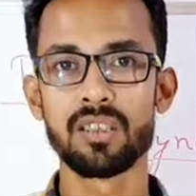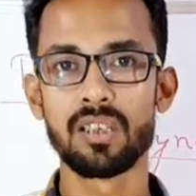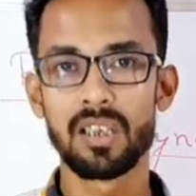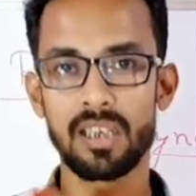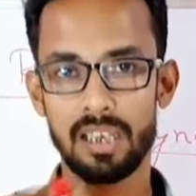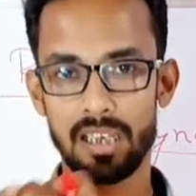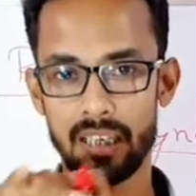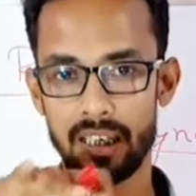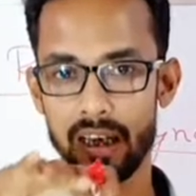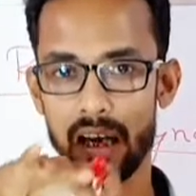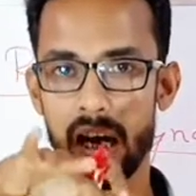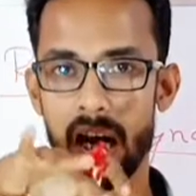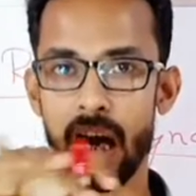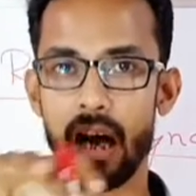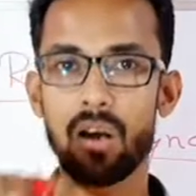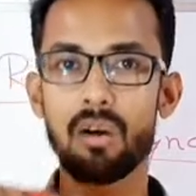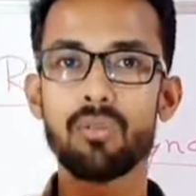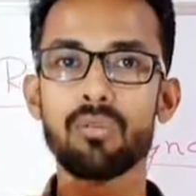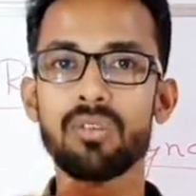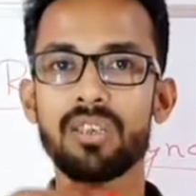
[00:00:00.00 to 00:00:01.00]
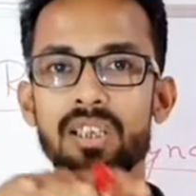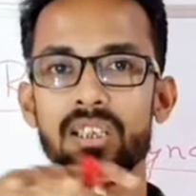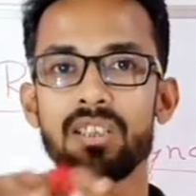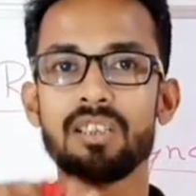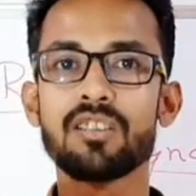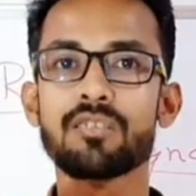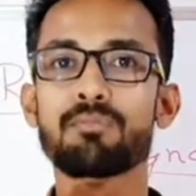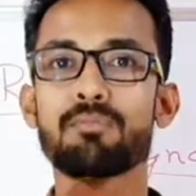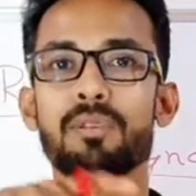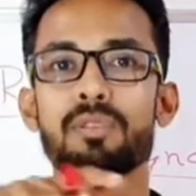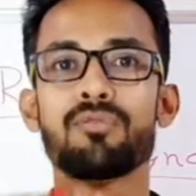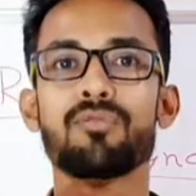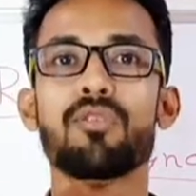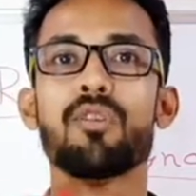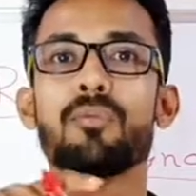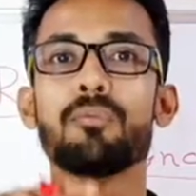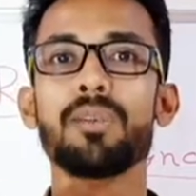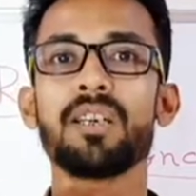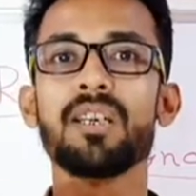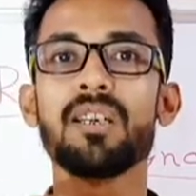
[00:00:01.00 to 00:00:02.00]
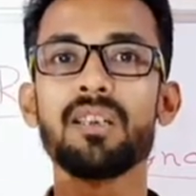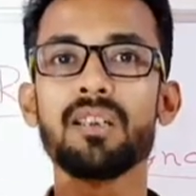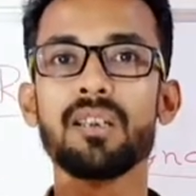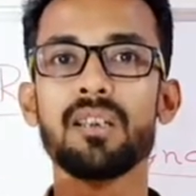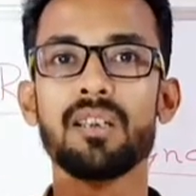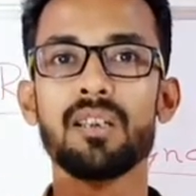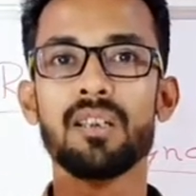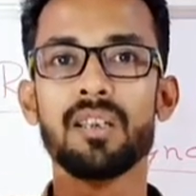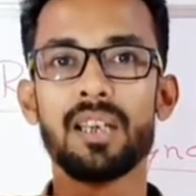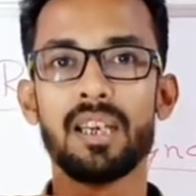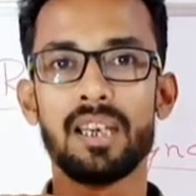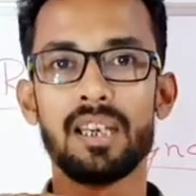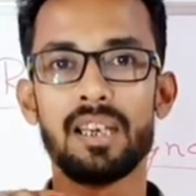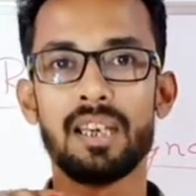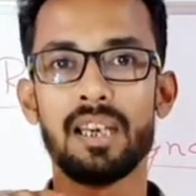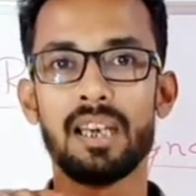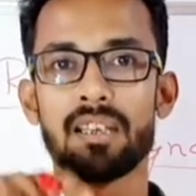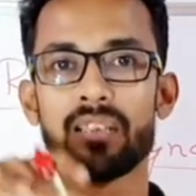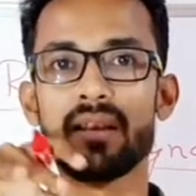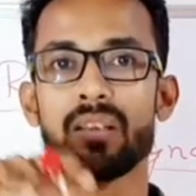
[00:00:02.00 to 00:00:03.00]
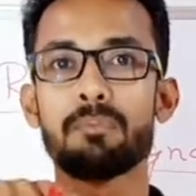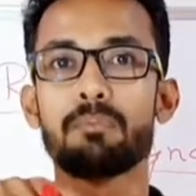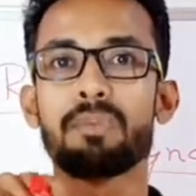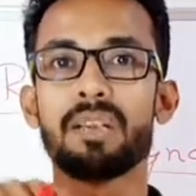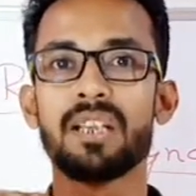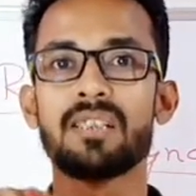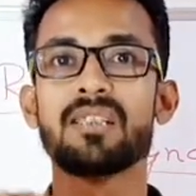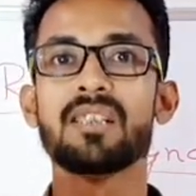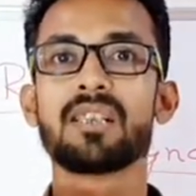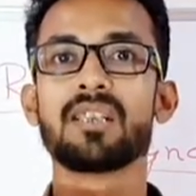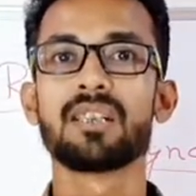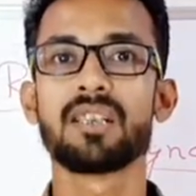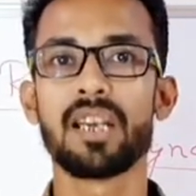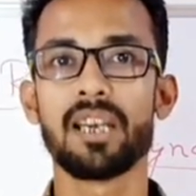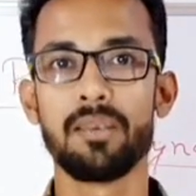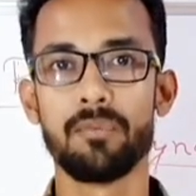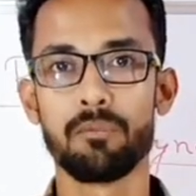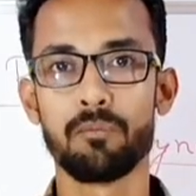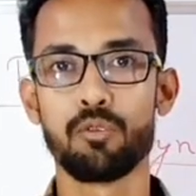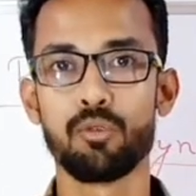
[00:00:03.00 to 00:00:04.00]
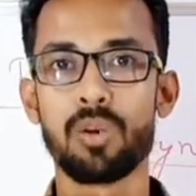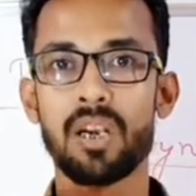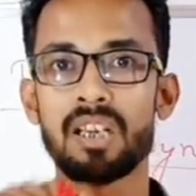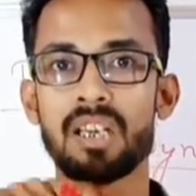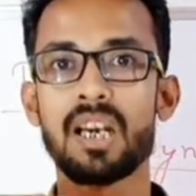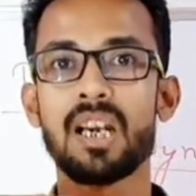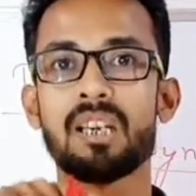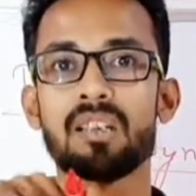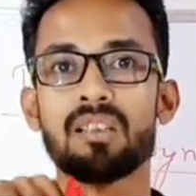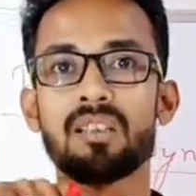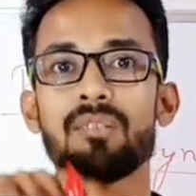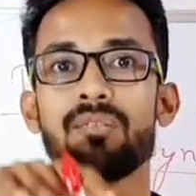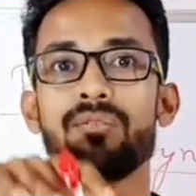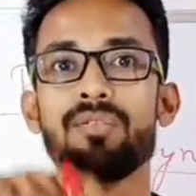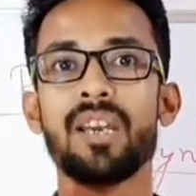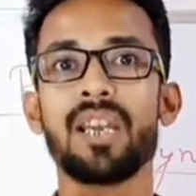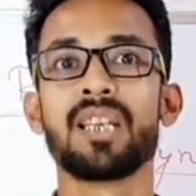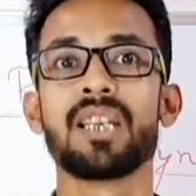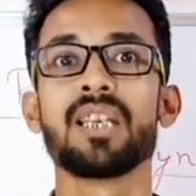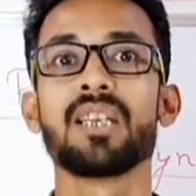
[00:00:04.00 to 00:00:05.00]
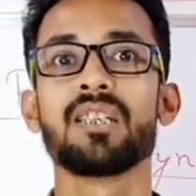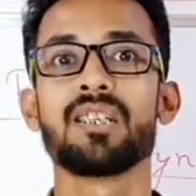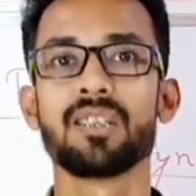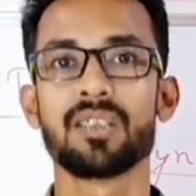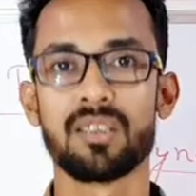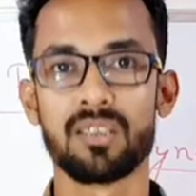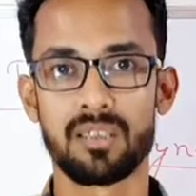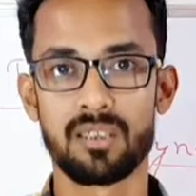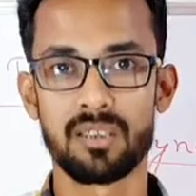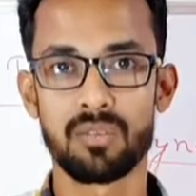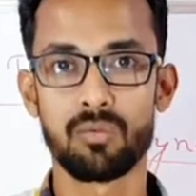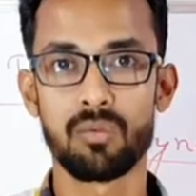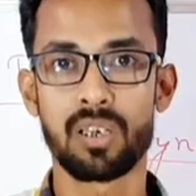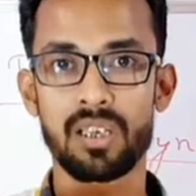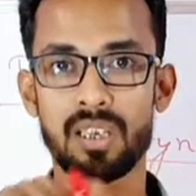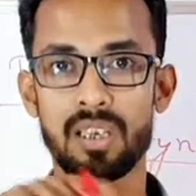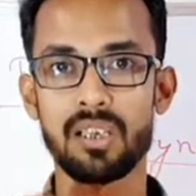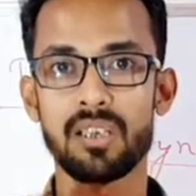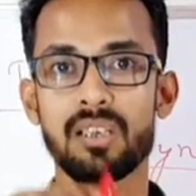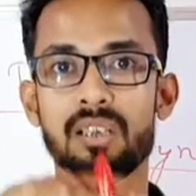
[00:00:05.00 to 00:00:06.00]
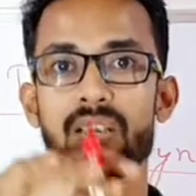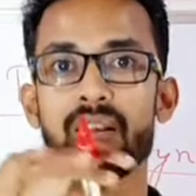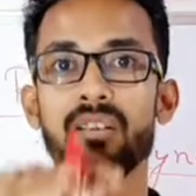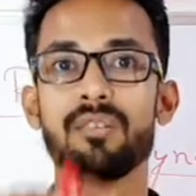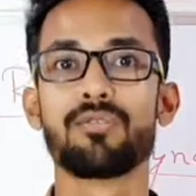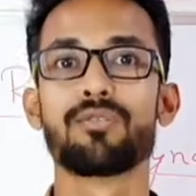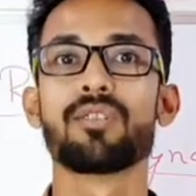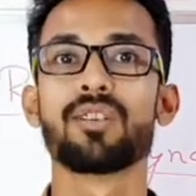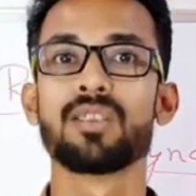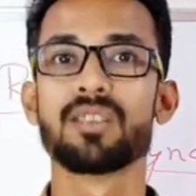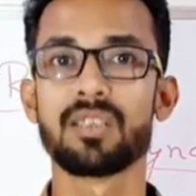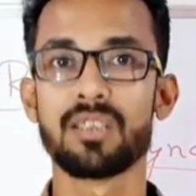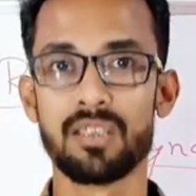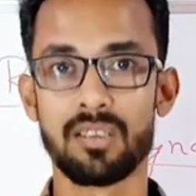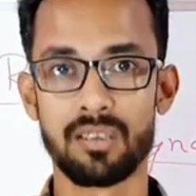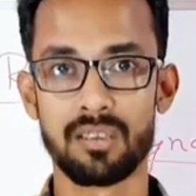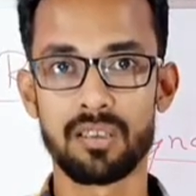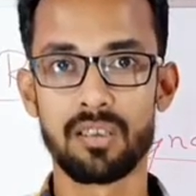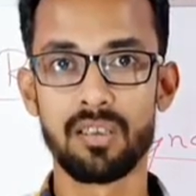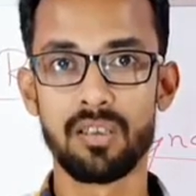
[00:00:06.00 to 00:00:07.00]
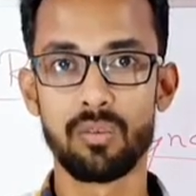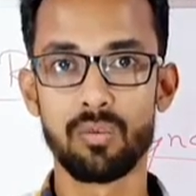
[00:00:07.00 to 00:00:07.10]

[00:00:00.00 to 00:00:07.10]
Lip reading: and how it is performing at the present time. What are the variations? What are the differences?